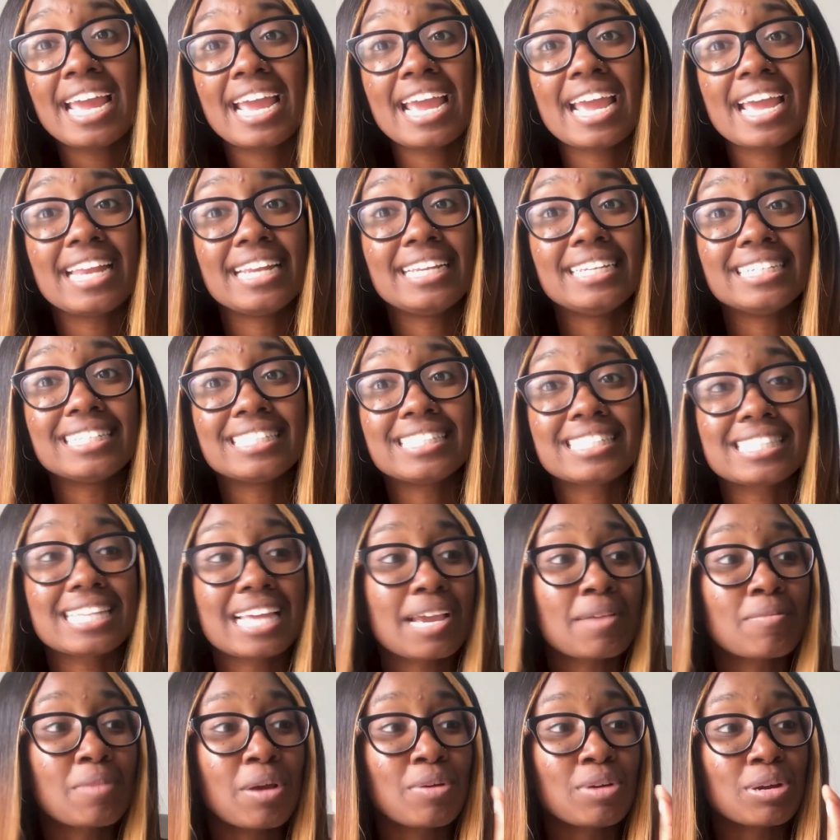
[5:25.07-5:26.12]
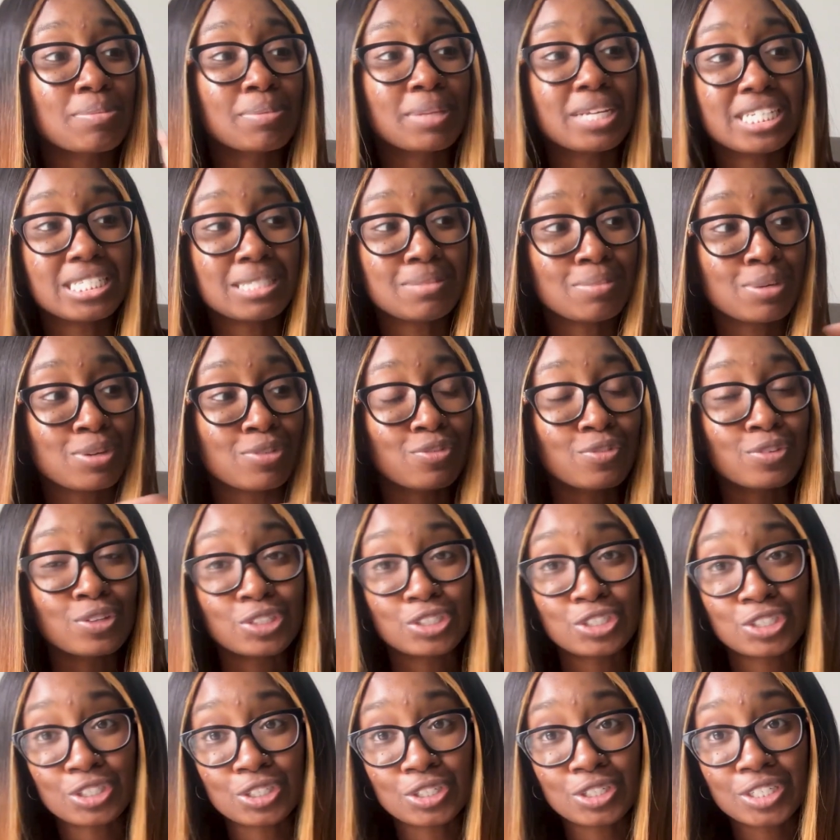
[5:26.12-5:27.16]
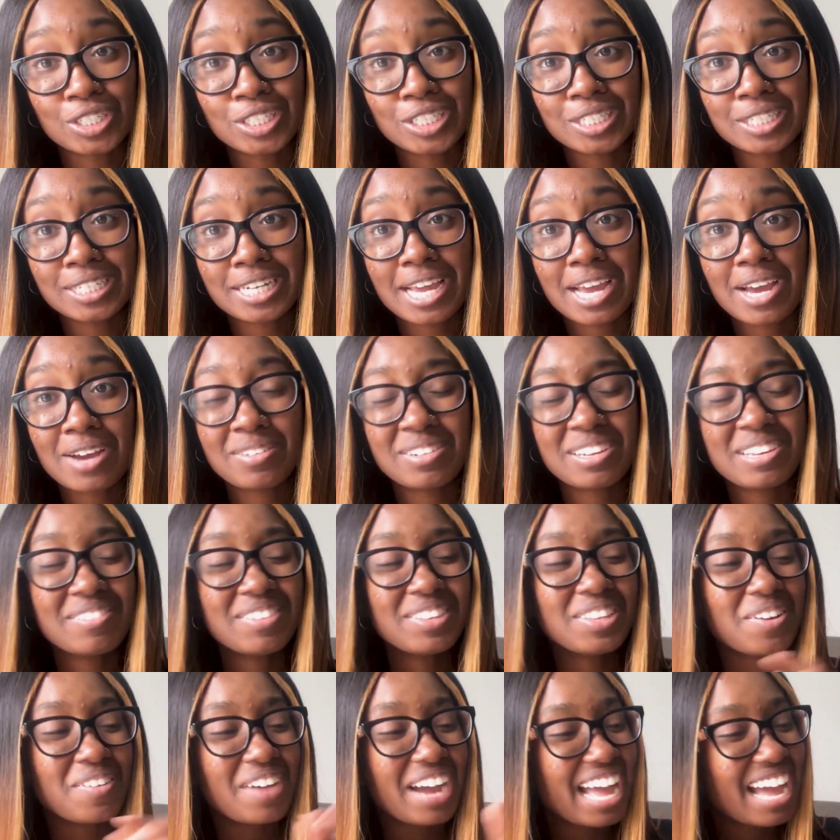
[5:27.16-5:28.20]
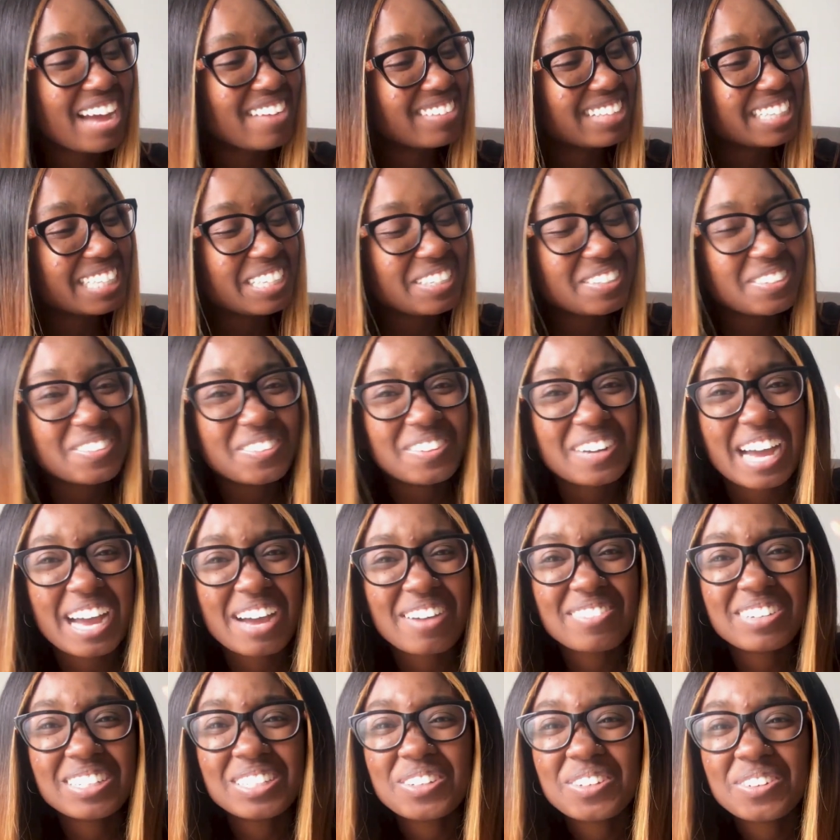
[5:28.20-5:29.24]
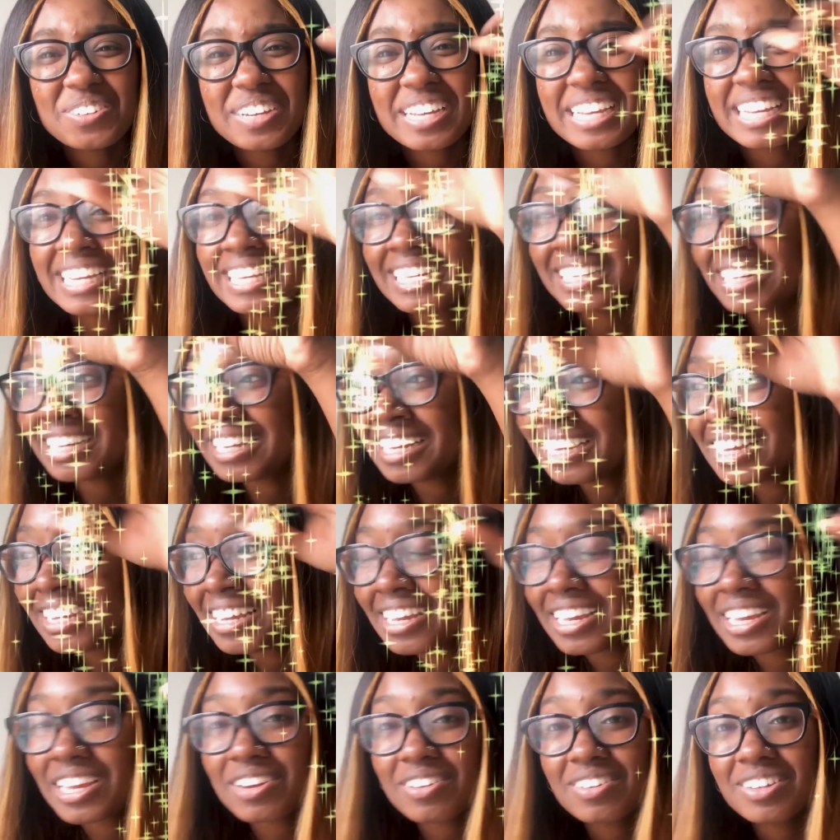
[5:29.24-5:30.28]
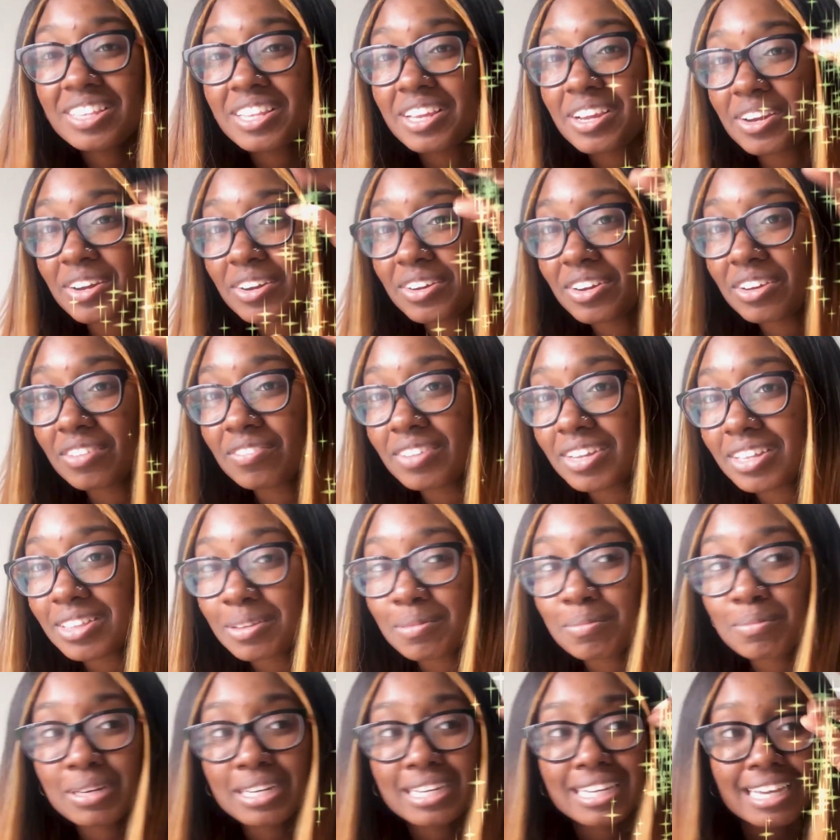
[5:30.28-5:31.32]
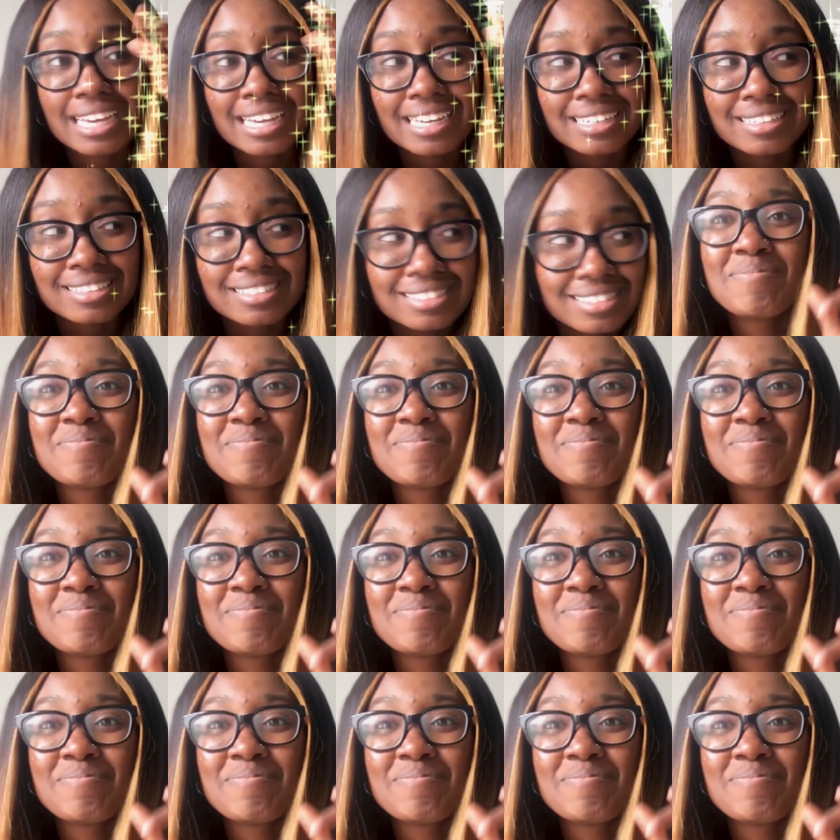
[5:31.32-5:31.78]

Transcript: and it's like my replacement for sugar now, even though I have a little hint here and there of nothing but cake.